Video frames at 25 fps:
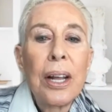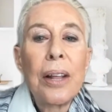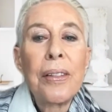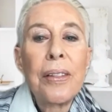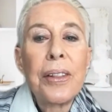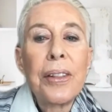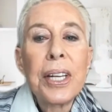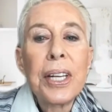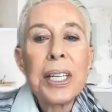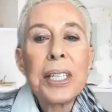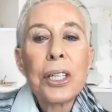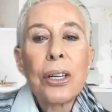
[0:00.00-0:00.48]

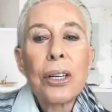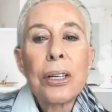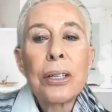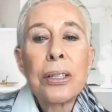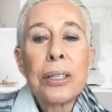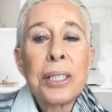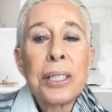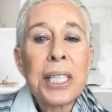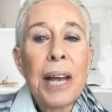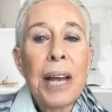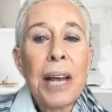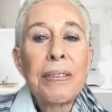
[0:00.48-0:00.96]
these are
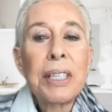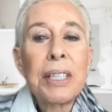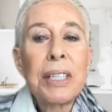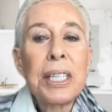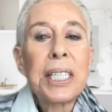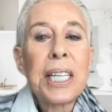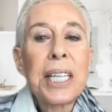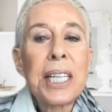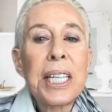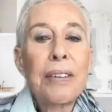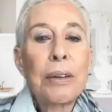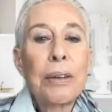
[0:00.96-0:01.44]

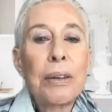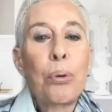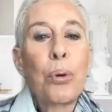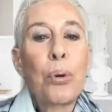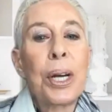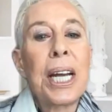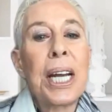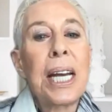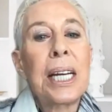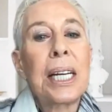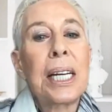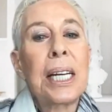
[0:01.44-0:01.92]

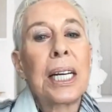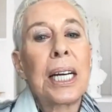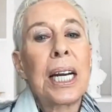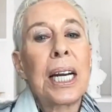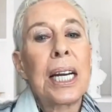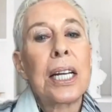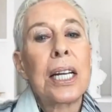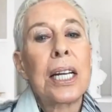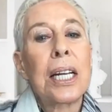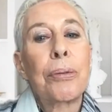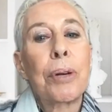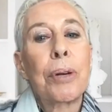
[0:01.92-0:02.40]
77.8 and
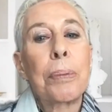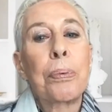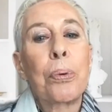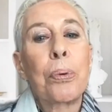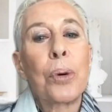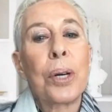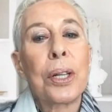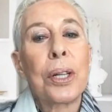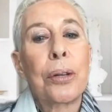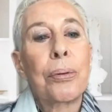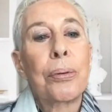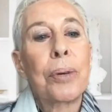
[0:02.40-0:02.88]

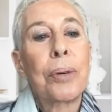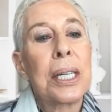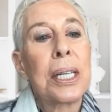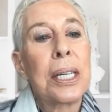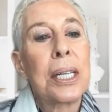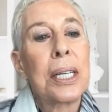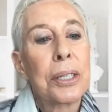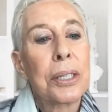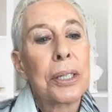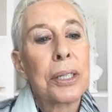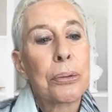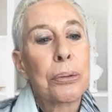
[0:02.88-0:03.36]
83.3
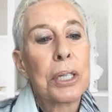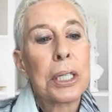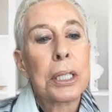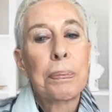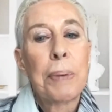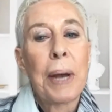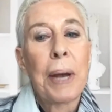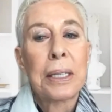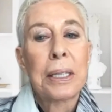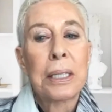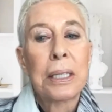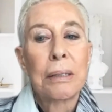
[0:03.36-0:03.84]
years,
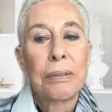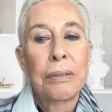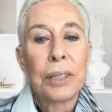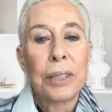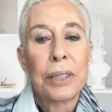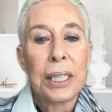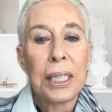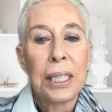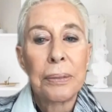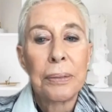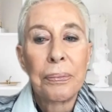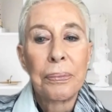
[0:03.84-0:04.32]

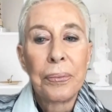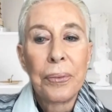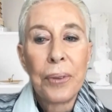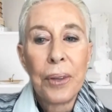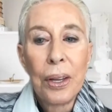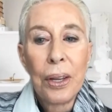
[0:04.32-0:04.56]
respectively.